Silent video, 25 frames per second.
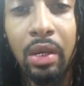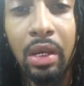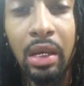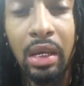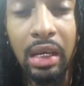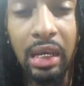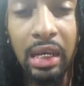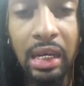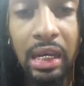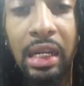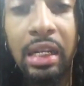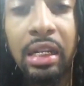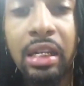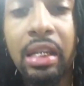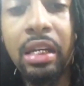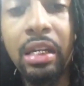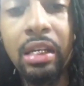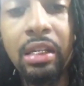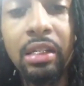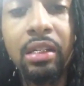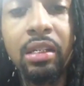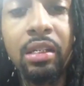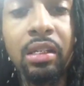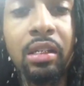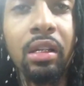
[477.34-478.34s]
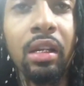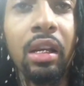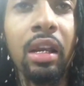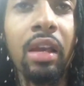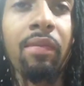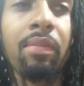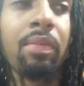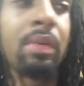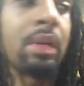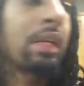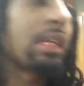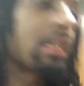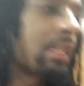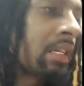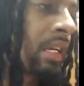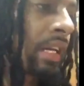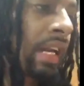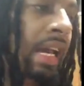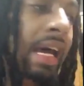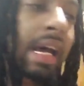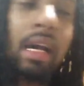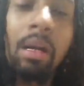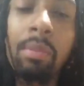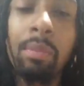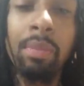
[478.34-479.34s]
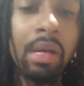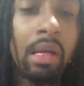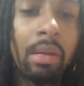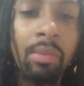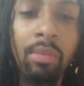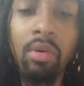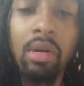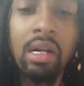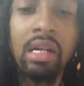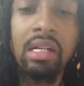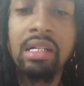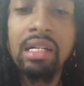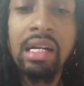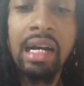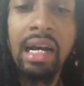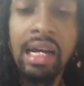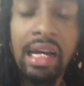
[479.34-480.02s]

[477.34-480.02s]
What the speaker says: in this. If there's a lot of people that's not